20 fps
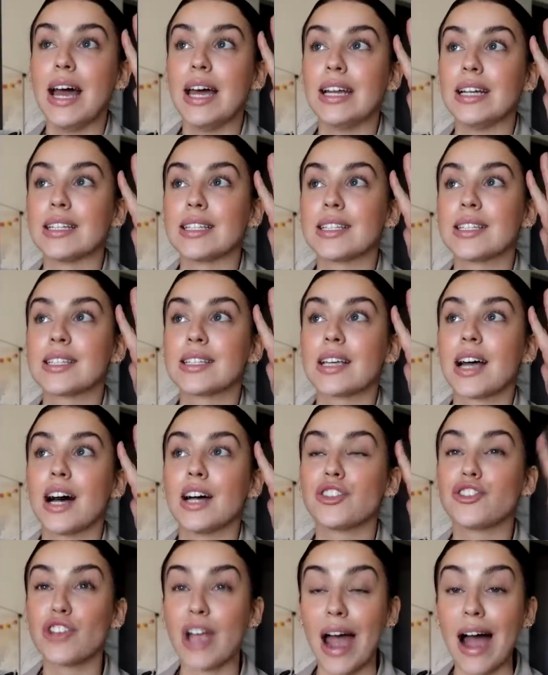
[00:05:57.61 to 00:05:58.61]
And it's
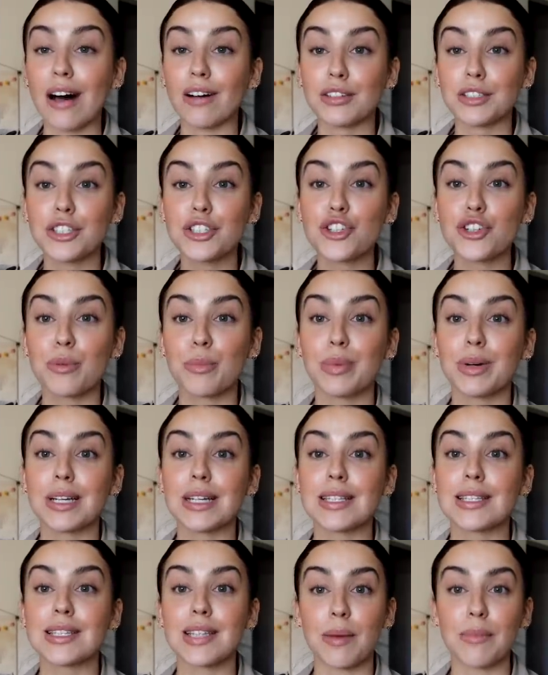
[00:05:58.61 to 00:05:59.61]
a challenge, but
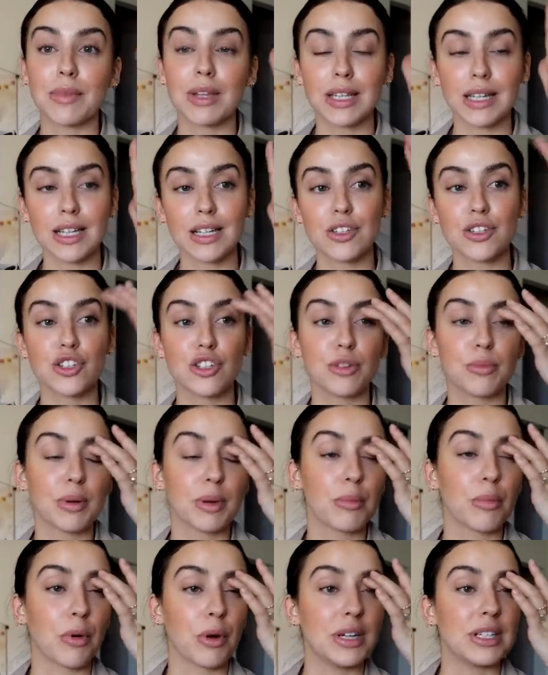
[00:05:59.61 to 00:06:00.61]
it's something that is super
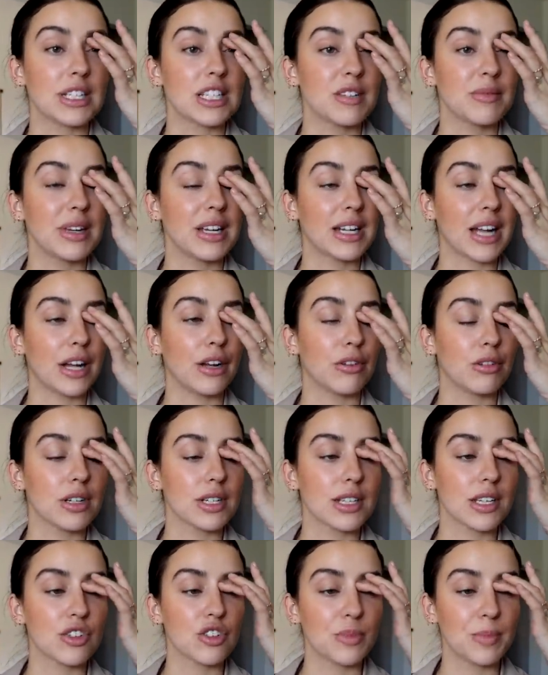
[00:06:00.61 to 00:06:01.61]
important to me. And I
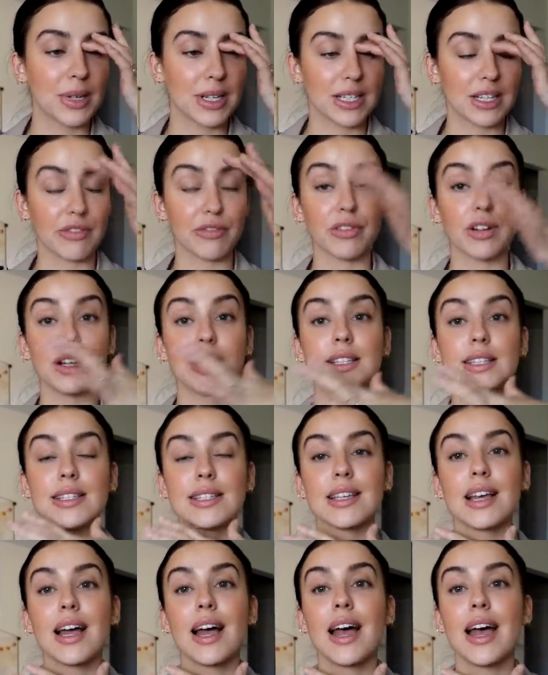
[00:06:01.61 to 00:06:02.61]
notice such a big
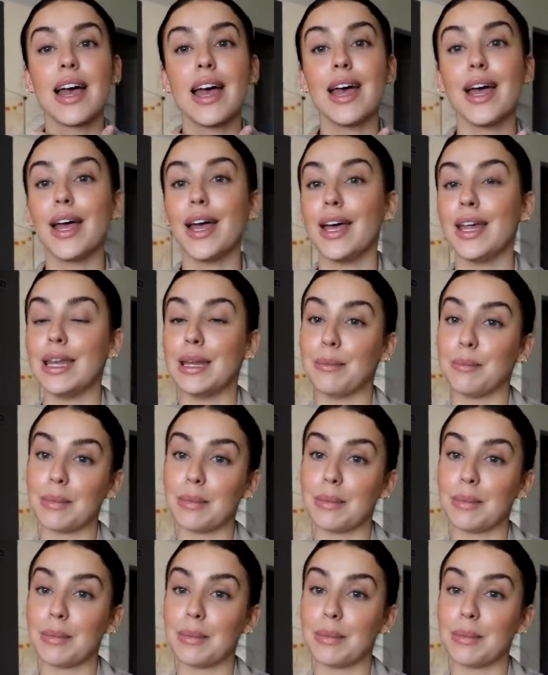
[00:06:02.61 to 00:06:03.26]
difference in